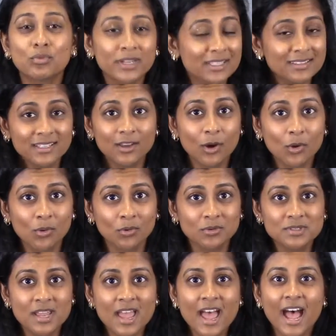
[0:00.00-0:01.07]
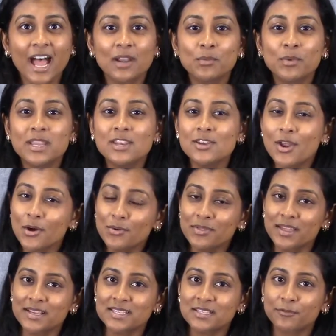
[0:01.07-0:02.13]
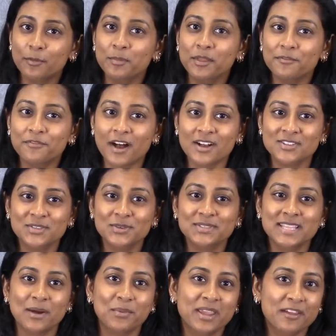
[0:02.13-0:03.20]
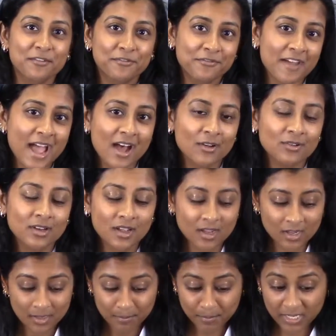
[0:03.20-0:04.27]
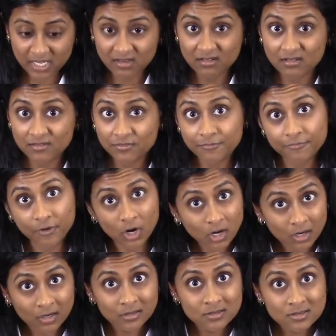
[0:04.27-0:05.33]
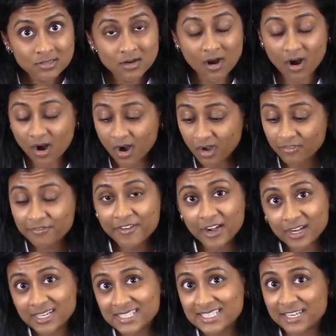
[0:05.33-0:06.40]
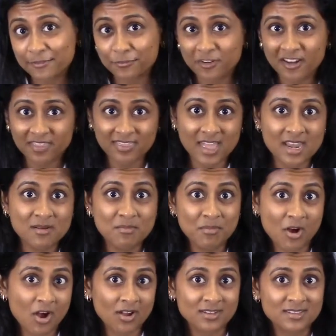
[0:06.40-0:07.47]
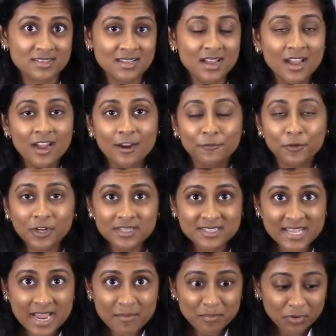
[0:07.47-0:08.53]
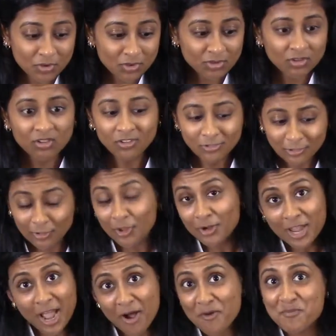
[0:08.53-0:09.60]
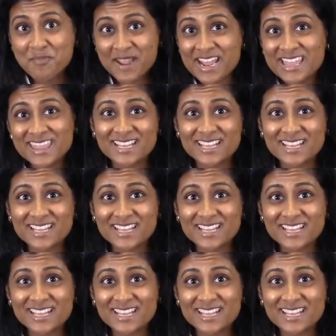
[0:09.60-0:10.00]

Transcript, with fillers: really old, and we know this from the fossils that we have found. But ferns are very different than moss. For example, look how big